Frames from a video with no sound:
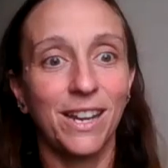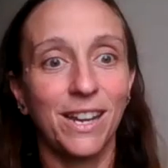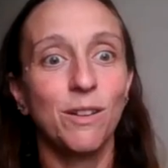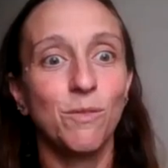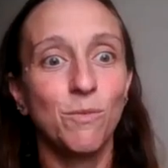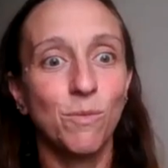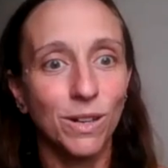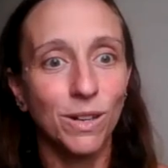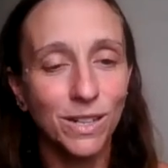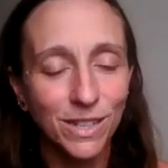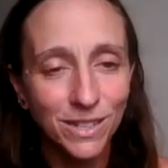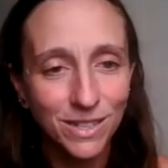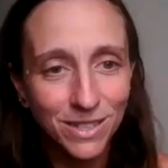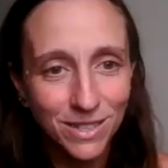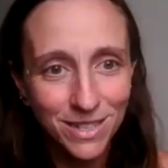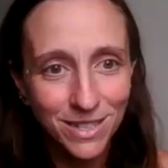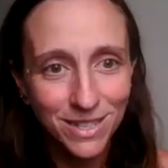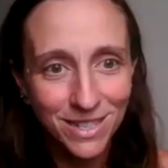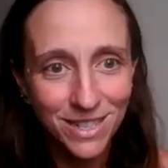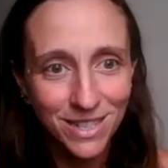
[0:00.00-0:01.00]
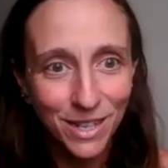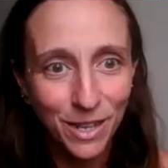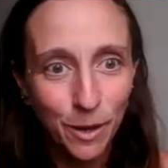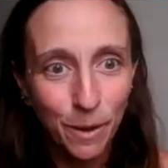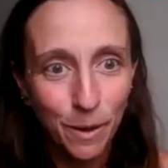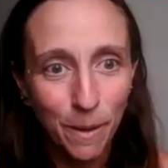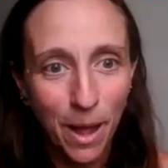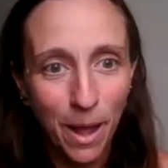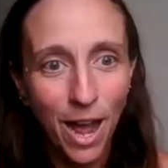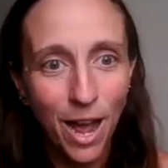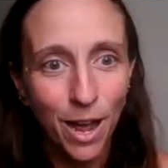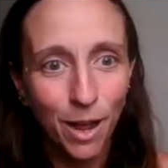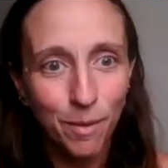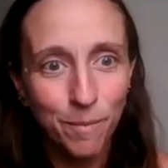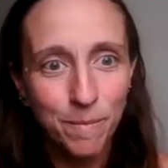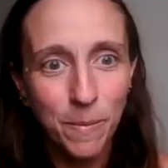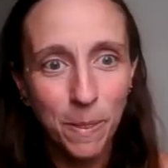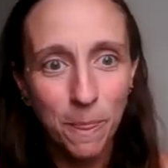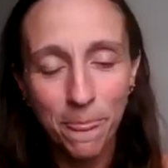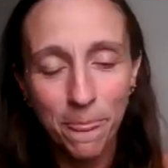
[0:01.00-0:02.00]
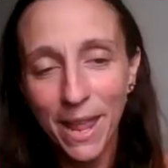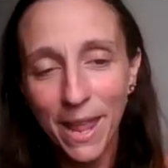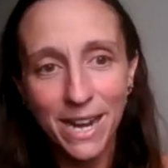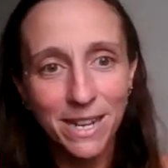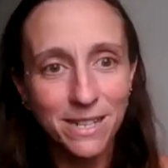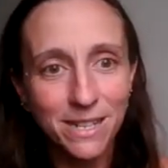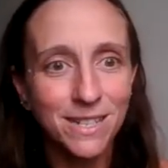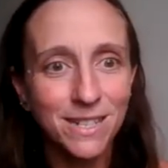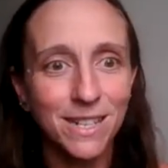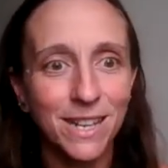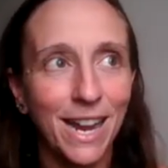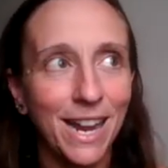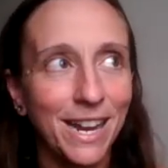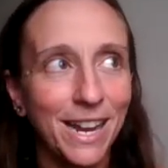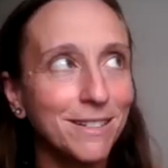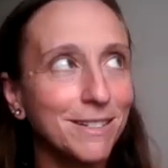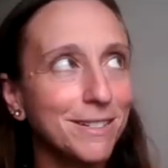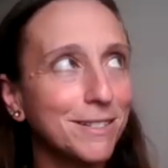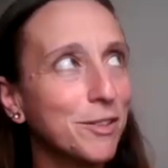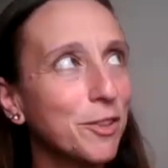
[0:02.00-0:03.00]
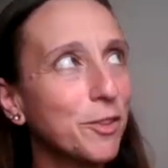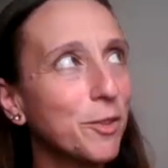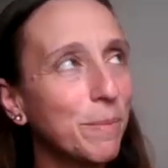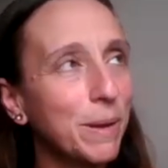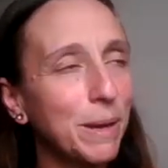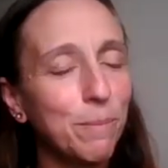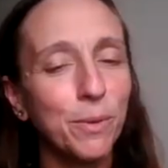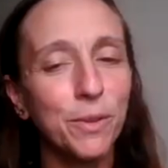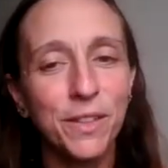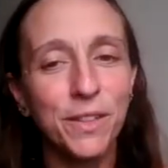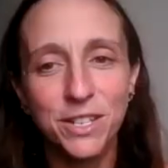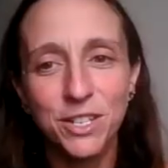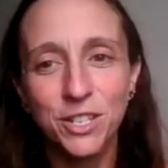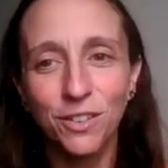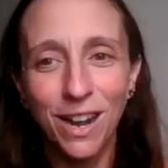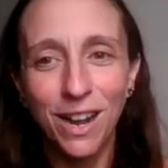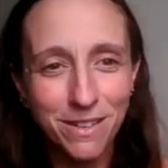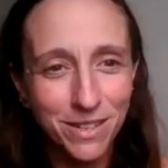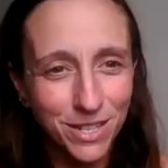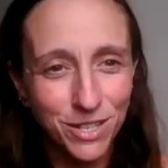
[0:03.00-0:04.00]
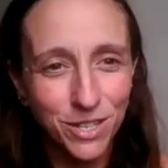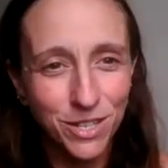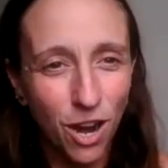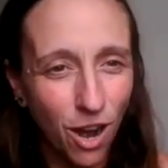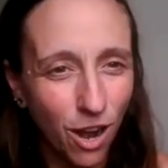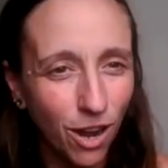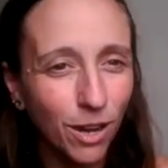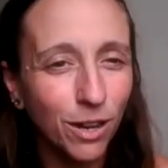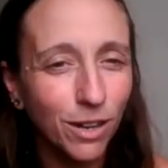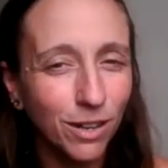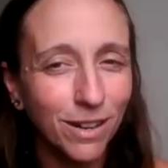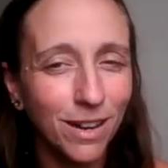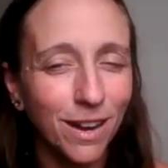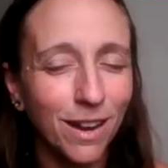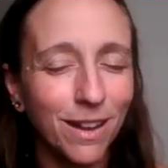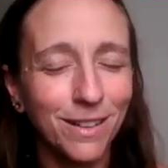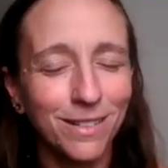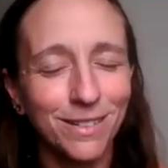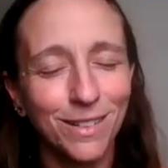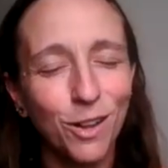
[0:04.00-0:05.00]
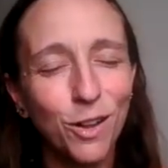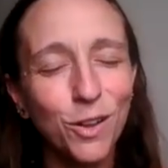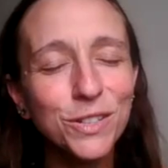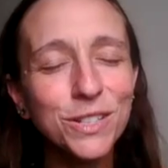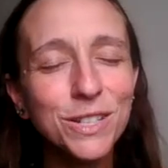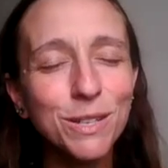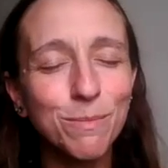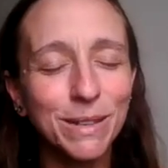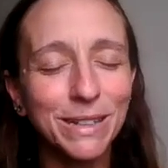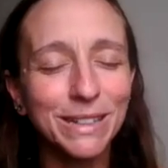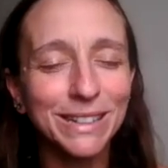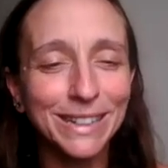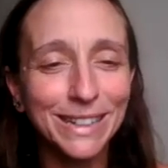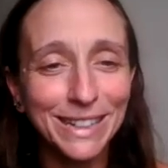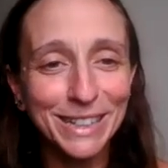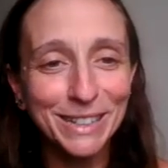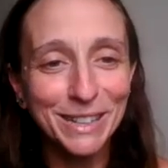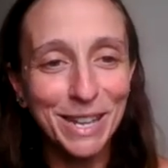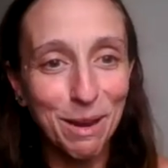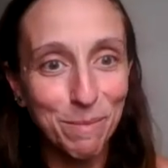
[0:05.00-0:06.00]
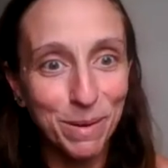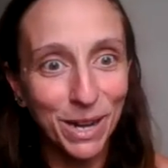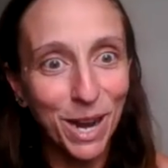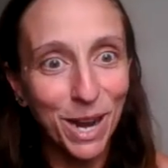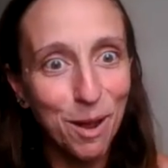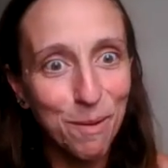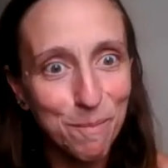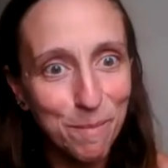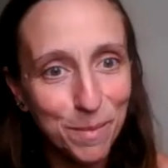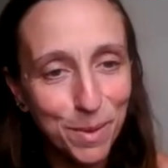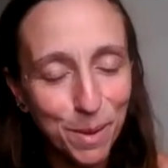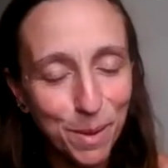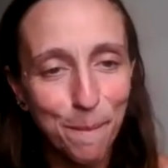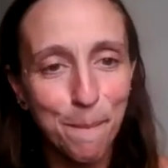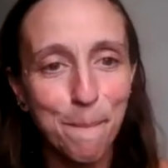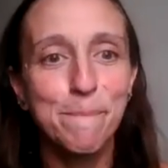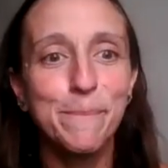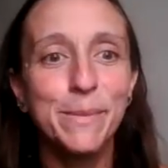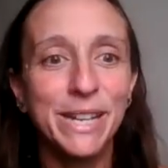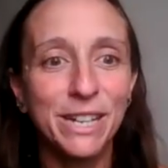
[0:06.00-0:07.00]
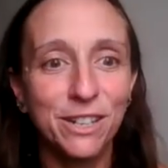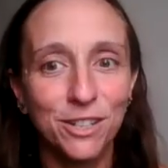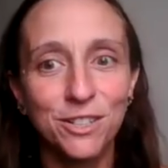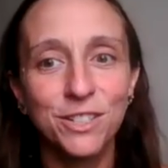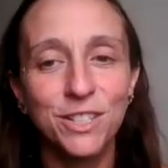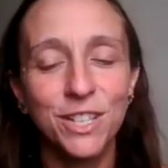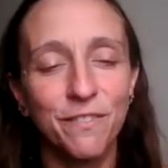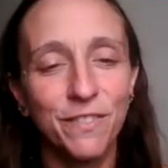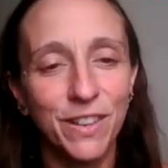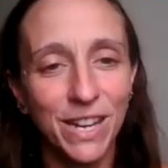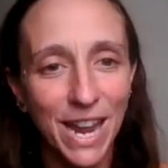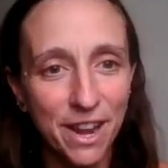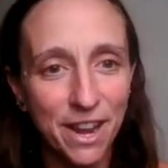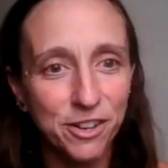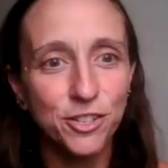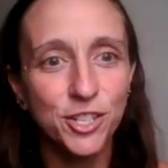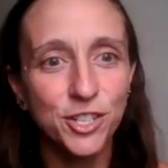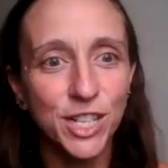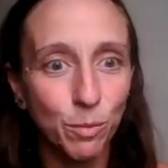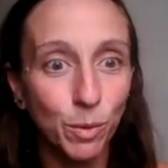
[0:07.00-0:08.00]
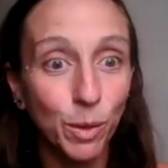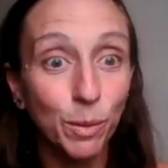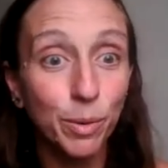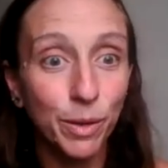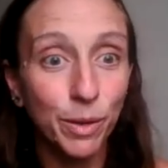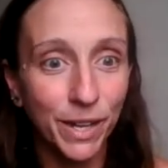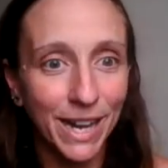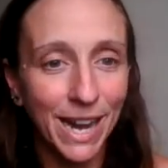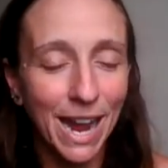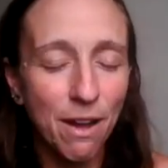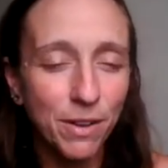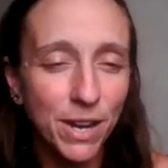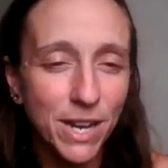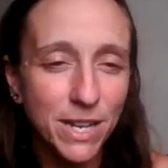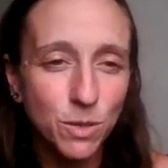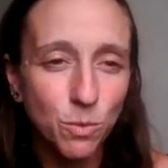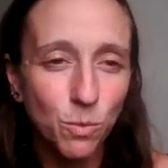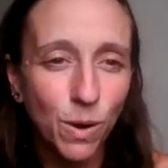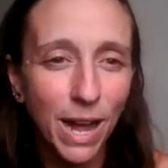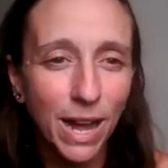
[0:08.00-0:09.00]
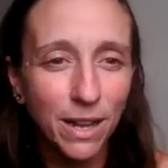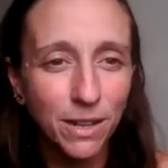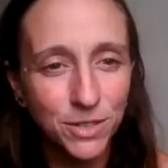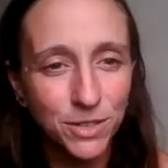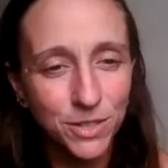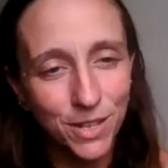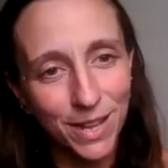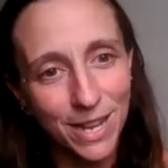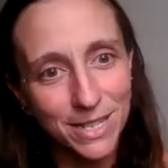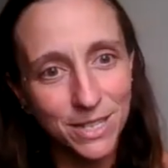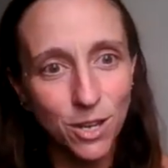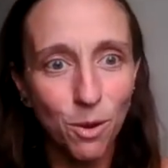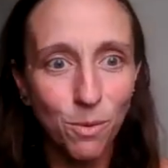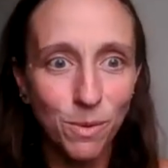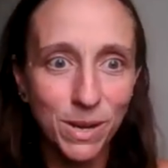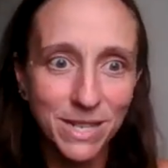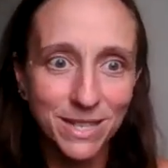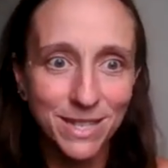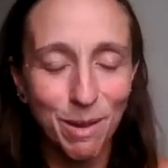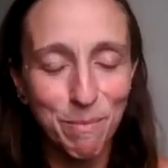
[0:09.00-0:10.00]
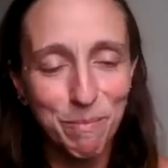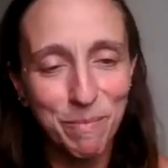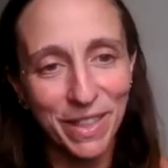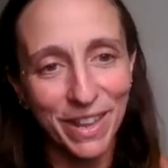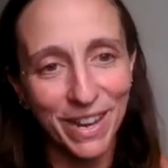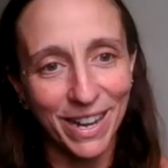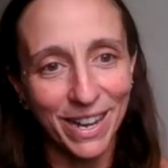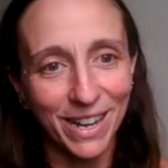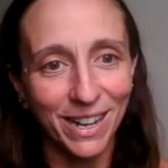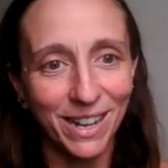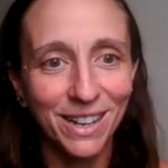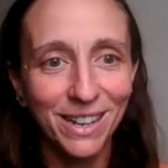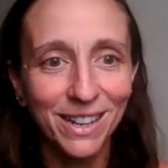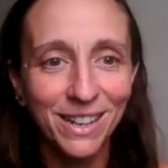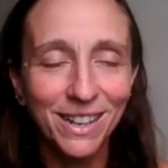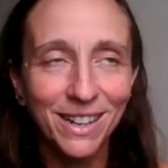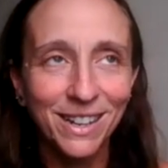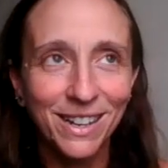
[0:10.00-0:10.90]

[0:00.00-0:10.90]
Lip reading: inwards. And the people that surround us are ultimately, they become mirrors of the energy we're putting out as well. So that's always something,